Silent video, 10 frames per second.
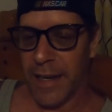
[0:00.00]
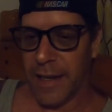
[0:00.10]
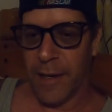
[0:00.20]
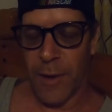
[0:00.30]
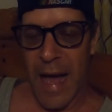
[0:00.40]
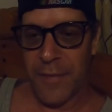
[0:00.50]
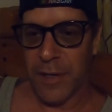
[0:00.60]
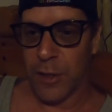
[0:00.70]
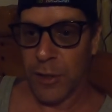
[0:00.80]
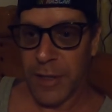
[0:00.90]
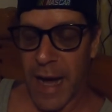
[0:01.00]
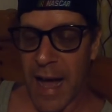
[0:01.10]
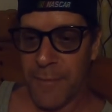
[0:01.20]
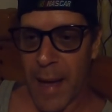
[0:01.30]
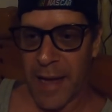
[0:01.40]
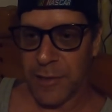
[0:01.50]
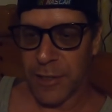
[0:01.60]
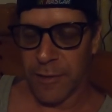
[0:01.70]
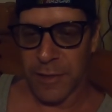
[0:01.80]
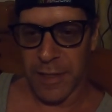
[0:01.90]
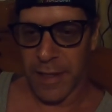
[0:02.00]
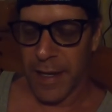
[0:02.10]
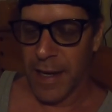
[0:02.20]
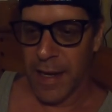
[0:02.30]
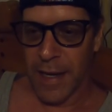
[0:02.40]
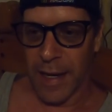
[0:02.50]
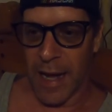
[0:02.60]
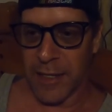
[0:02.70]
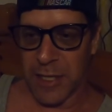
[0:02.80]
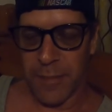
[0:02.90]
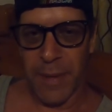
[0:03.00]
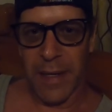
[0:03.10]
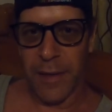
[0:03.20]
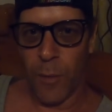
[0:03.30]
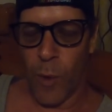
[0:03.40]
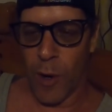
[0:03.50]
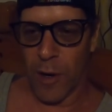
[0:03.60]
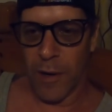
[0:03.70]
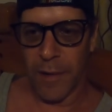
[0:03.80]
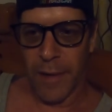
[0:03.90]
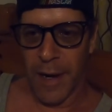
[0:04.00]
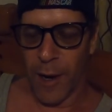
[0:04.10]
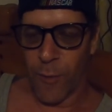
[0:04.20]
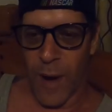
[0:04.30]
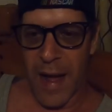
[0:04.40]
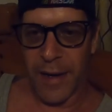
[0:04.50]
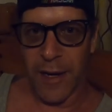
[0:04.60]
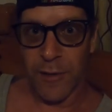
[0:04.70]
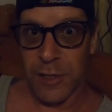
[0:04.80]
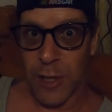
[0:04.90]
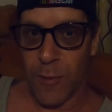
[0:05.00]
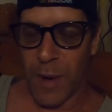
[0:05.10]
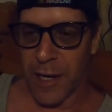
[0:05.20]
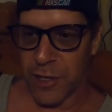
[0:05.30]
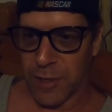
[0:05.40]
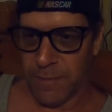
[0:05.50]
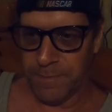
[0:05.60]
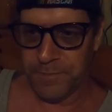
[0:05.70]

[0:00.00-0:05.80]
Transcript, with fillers: And you know, having good dive masters and guys that have been in the water around here so much,